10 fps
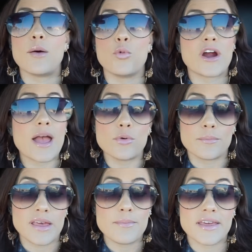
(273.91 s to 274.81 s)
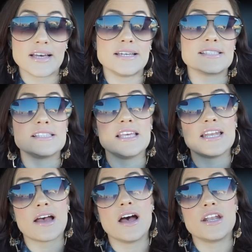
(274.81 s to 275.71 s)
where I will be, because
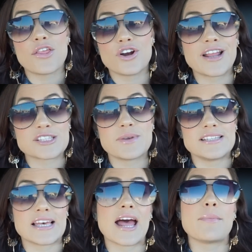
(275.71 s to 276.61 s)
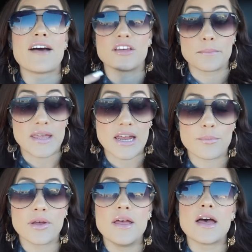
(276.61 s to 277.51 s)
another announcement is that I'm having a meetup.